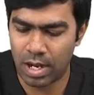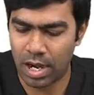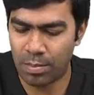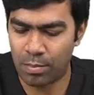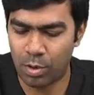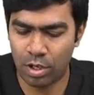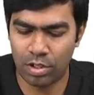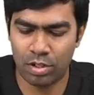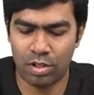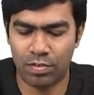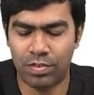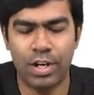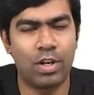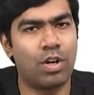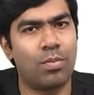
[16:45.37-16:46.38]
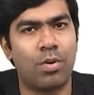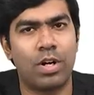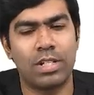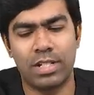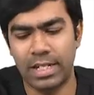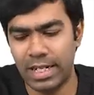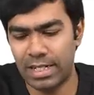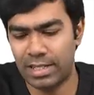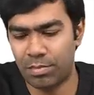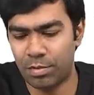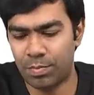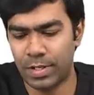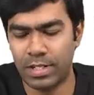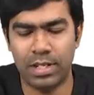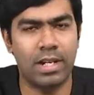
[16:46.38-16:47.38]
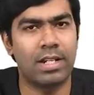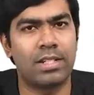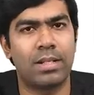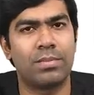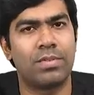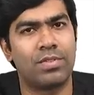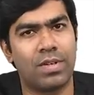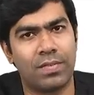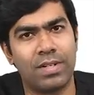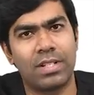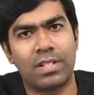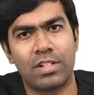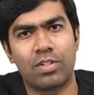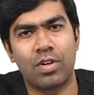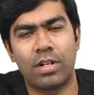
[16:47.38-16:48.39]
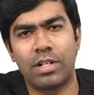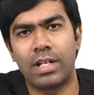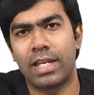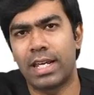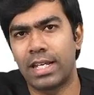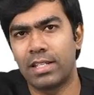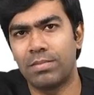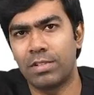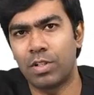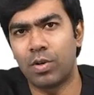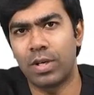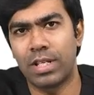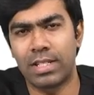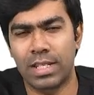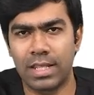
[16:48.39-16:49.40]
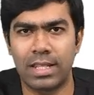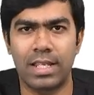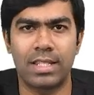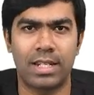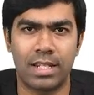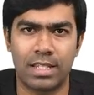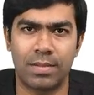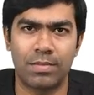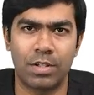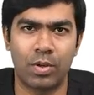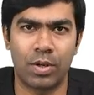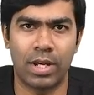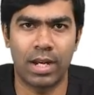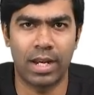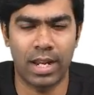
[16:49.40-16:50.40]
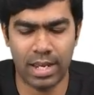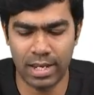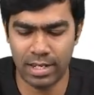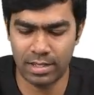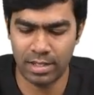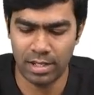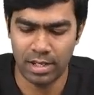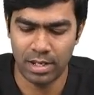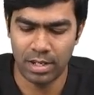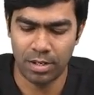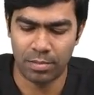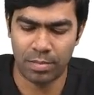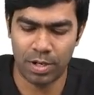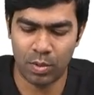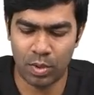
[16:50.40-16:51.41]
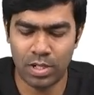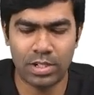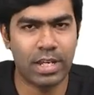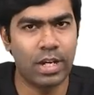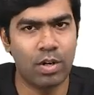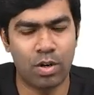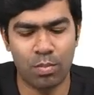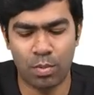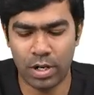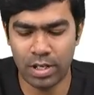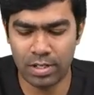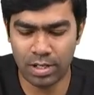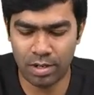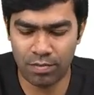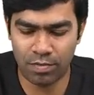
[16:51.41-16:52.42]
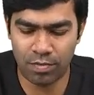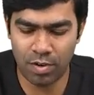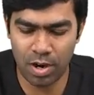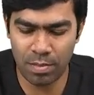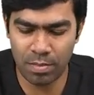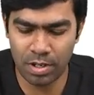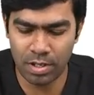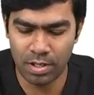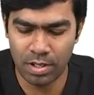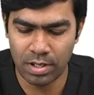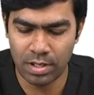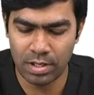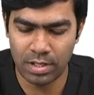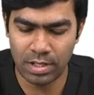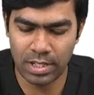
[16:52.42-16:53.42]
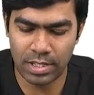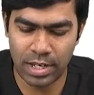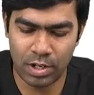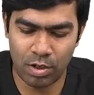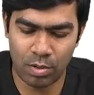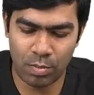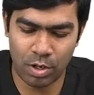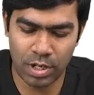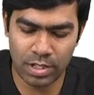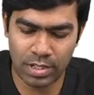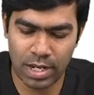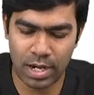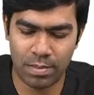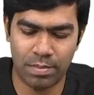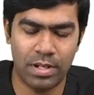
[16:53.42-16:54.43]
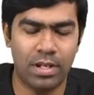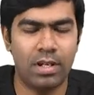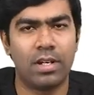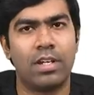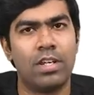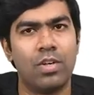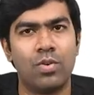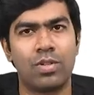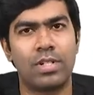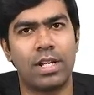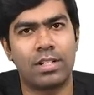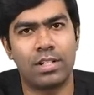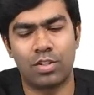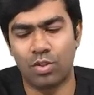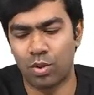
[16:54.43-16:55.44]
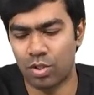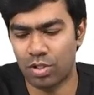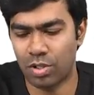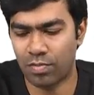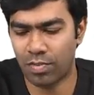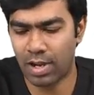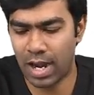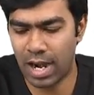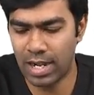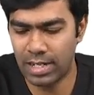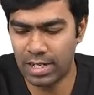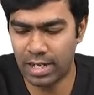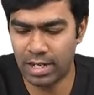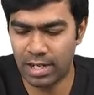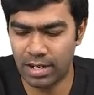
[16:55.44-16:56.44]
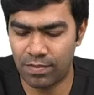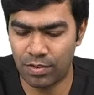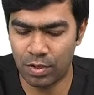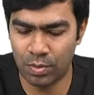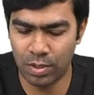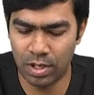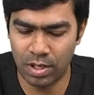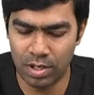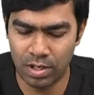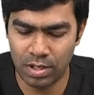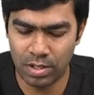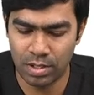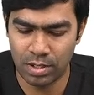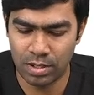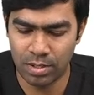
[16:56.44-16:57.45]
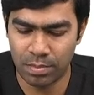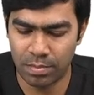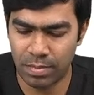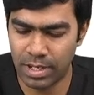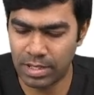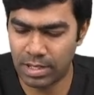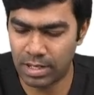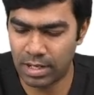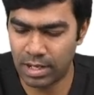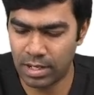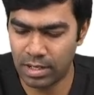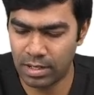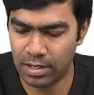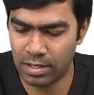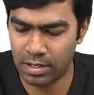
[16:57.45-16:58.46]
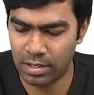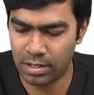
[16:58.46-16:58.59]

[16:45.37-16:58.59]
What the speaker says: And production of ketone bodies needs some special enzymes which we have discussed already, like HMG-CoA synthase and HMG-CoA lyase. But once ketone bodies are formed, these ketone bodies can be used as a source of alternate fuel by certain